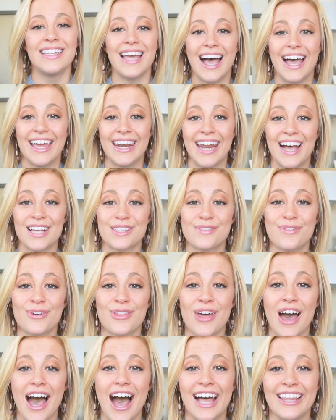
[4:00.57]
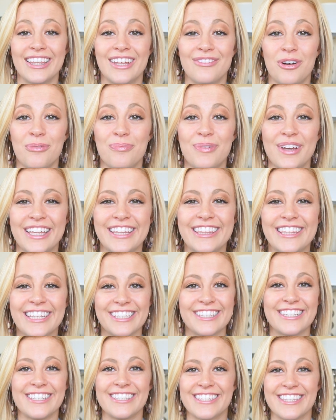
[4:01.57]
Yeah, and as for the eye level bit,
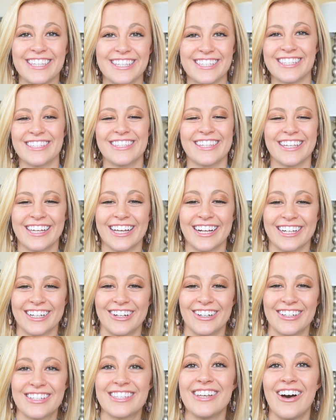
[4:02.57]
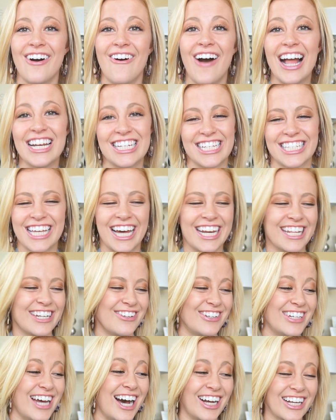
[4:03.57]
this is the kicker. So I just got a
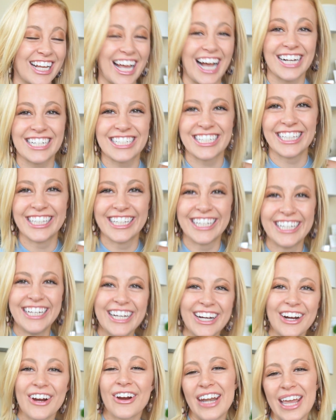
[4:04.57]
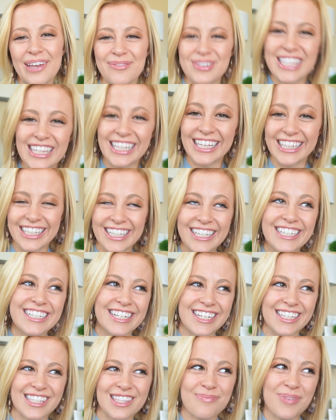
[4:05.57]
new dog actually. Her name is Lily.
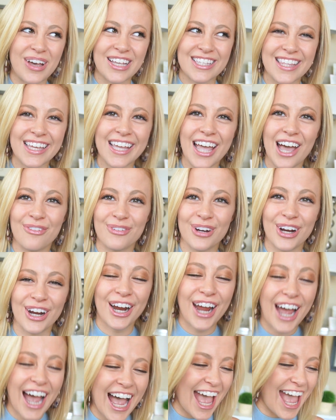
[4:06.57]
She's the best thing ever.